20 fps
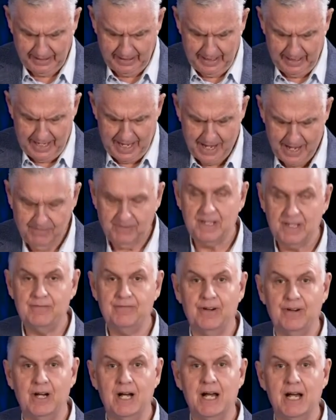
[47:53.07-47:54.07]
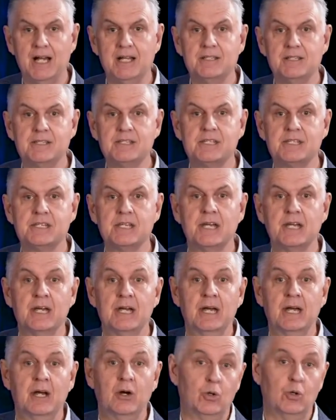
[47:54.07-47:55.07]
Hefty fines
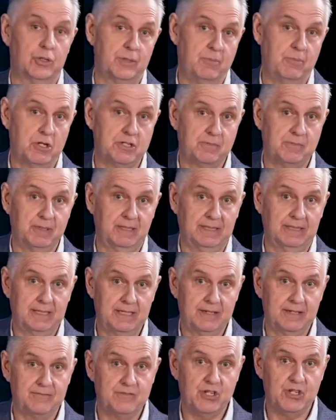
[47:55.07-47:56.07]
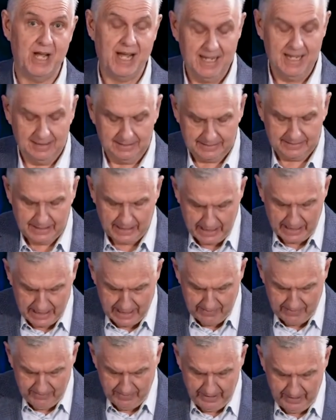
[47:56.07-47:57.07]
or the possibility of jail
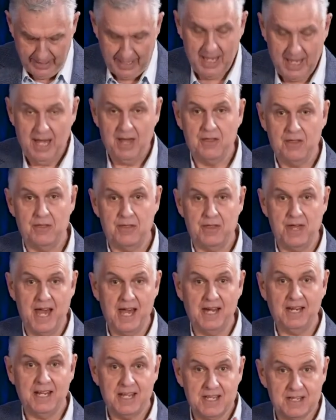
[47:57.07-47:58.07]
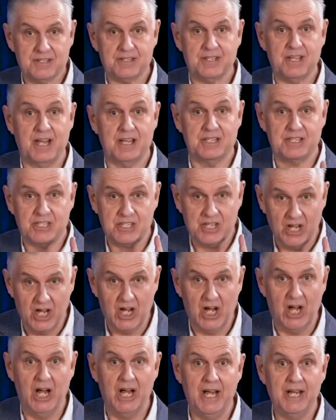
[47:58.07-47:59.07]
time. That is
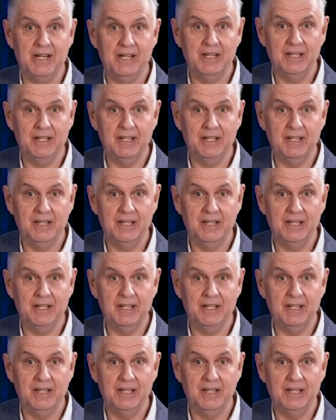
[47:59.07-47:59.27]
aside